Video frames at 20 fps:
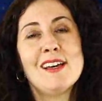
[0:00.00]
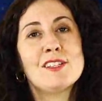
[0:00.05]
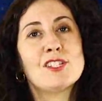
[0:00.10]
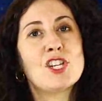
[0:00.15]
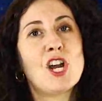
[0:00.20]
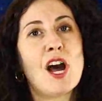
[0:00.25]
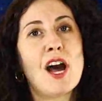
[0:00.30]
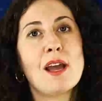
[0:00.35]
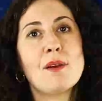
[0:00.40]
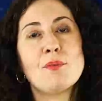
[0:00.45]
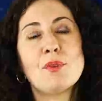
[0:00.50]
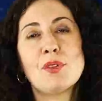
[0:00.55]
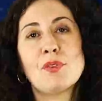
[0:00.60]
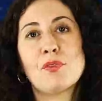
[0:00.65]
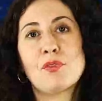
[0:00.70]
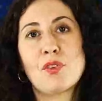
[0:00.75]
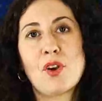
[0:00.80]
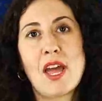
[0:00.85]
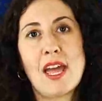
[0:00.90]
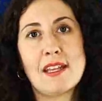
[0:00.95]
Time with
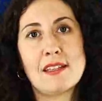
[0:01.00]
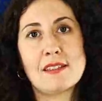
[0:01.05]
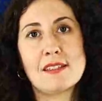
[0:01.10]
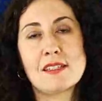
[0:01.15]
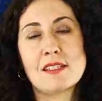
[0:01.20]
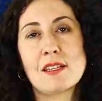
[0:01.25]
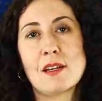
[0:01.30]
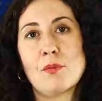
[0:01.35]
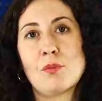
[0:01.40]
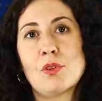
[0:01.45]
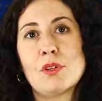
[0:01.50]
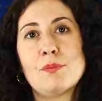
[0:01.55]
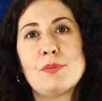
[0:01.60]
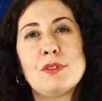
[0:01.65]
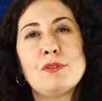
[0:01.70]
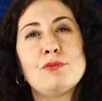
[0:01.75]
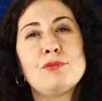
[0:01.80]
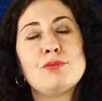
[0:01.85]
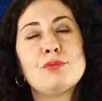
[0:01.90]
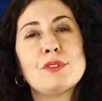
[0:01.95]
friends will
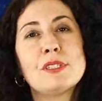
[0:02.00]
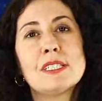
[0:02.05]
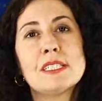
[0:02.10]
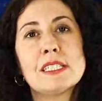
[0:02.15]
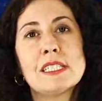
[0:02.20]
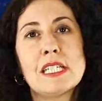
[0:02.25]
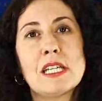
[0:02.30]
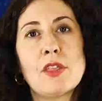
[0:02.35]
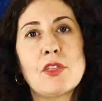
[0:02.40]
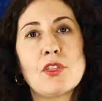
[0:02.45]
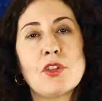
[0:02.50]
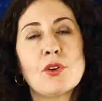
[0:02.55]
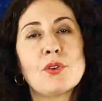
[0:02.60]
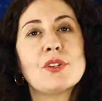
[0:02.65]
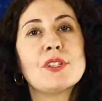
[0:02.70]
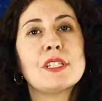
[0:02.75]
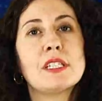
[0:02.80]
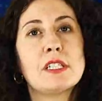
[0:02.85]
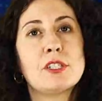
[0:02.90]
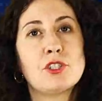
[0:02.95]
be really
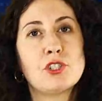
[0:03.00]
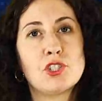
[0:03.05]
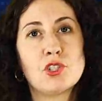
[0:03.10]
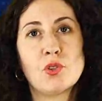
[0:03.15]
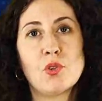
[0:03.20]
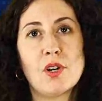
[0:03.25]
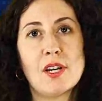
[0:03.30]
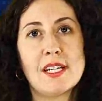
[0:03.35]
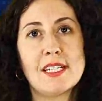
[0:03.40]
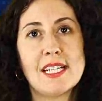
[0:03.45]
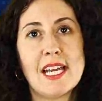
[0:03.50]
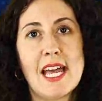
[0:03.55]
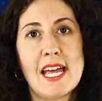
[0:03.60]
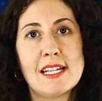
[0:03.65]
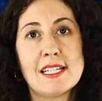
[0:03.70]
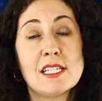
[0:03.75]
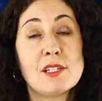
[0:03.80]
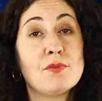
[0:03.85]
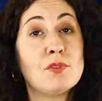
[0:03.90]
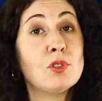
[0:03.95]
thoroughly enjoyed,
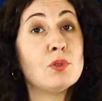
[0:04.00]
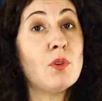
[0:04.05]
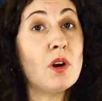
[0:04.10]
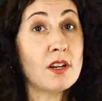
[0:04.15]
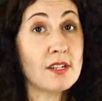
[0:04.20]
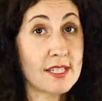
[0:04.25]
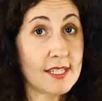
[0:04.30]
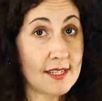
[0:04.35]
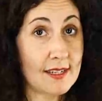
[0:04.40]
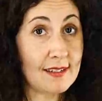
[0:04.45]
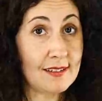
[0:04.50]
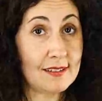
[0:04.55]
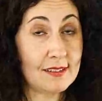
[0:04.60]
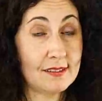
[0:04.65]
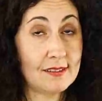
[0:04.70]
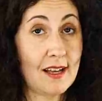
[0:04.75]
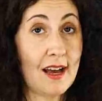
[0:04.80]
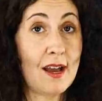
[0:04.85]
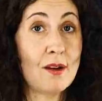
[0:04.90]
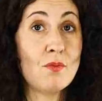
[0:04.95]
and if you are
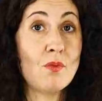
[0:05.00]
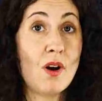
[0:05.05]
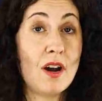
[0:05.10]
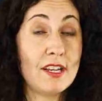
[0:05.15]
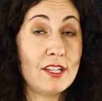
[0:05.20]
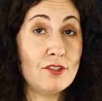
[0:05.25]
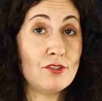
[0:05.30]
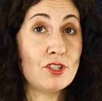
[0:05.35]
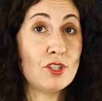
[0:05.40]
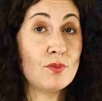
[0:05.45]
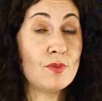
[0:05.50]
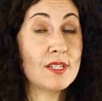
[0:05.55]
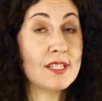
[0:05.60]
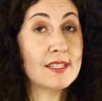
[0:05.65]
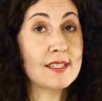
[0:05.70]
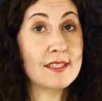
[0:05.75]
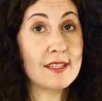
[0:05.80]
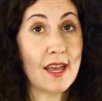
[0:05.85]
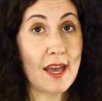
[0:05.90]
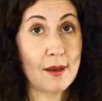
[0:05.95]
single, I want you to
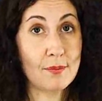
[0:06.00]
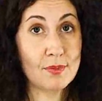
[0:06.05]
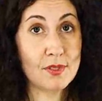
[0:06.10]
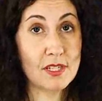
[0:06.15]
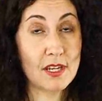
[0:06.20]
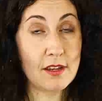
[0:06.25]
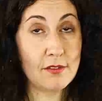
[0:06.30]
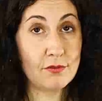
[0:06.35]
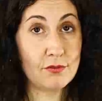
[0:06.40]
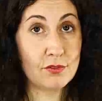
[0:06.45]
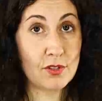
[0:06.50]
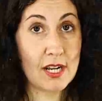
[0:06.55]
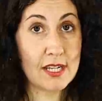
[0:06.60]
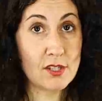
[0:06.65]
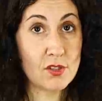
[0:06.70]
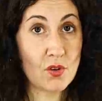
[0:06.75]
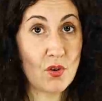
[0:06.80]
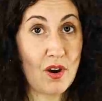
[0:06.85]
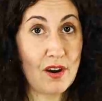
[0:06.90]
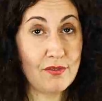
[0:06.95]
accept a
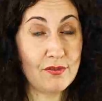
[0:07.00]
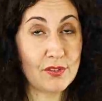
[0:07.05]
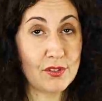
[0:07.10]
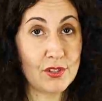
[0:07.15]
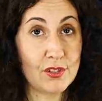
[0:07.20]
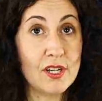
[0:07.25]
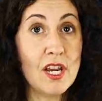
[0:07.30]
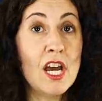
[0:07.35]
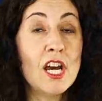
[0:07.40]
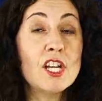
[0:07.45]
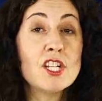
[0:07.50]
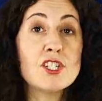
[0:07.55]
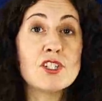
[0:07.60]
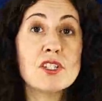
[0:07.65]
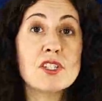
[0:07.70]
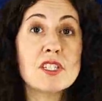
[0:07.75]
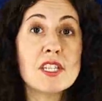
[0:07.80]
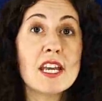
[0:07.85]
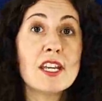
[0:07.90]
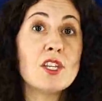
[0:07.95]
friend's offer
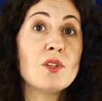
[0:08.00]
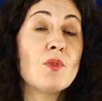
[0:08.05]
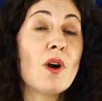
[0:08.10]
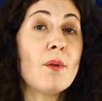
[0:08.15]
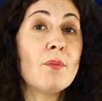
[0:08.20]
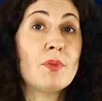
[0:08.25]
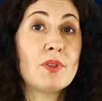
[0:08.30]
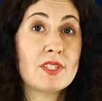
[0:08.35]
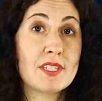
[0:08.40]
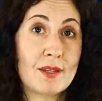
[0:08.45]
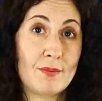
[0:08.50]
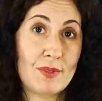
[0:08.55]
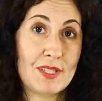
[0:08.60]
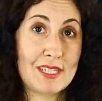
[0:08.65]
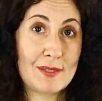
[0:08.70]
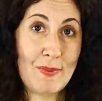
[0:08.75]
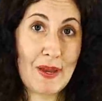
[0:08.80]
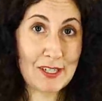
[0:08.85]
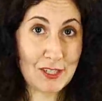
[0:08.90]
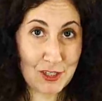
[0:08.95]
to set you up with someone
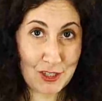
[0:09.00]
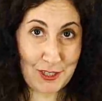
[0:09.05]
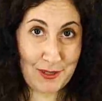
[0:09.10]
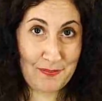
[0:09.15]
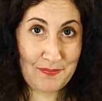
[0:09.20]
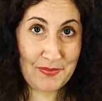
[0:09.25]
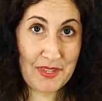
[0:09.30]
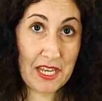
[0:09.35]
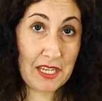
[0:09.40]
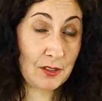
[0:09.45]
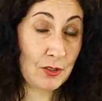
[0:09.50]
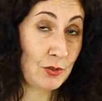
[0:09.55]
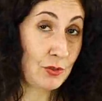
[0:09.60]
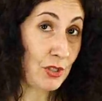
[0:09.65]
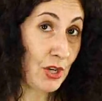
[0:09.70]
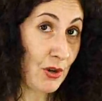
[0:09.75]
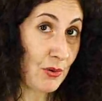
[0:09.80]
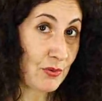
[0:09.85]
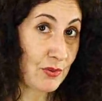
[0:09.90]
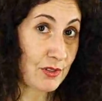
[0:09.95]
special. And who
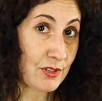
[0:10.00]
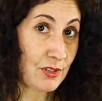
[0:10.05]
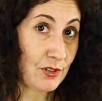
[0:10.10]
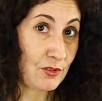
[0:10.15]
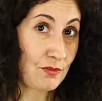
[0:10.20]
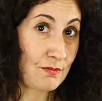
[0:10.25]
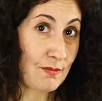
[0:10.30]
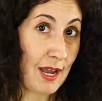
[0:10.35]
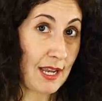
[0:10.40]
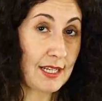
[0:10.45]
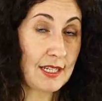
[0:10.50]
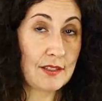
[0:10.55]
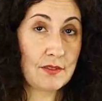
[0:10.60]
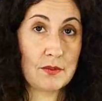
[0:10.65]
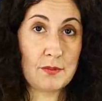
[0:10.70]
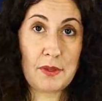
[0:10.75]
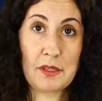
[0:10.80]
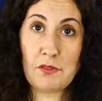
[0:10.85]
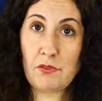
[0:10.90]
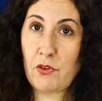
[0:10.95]
knows, you might
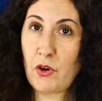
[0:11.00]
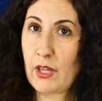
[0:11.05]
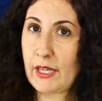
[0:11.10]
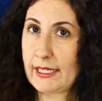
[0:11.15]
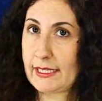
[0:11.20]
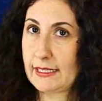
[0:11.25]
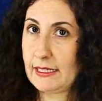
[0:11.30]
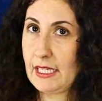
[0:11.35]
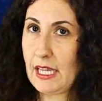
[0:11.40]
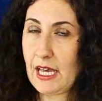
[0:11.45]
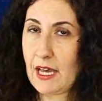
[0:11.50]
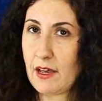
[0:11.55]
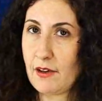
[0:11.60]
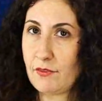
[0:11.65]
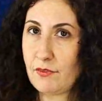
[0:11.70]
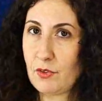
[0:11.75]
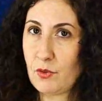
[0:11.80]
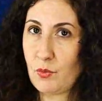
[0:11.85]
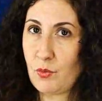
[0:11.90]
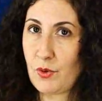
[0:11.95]
even be falling in
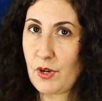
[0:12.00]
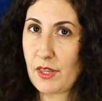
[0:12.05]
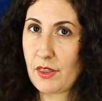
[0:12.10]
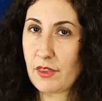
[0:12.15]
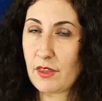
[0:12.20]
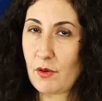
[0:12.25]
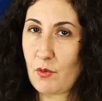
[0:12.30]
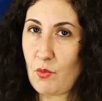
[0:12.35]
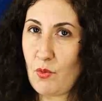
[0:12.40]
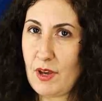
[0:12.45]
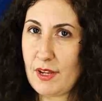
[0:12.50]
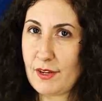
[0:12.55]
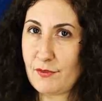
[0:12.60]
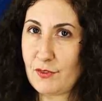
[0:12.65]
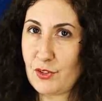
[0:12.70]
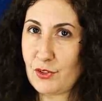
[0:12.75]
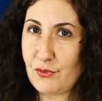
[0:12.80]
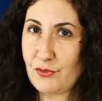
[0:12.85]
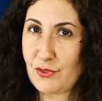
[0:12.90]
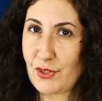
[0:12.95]
love with one of
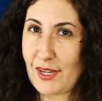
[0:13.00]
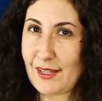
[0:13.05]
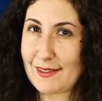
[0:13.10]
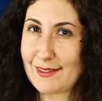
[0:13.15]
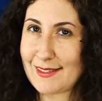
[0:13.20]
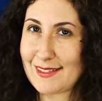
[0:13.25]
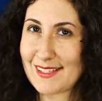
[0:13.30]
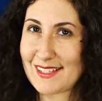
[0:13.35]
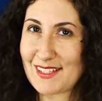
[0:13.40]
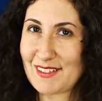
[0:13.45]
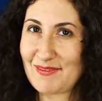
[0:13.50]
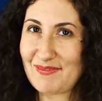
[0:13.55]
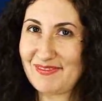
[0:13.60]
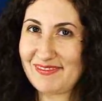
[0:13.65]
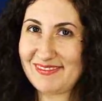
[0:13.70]
your friends.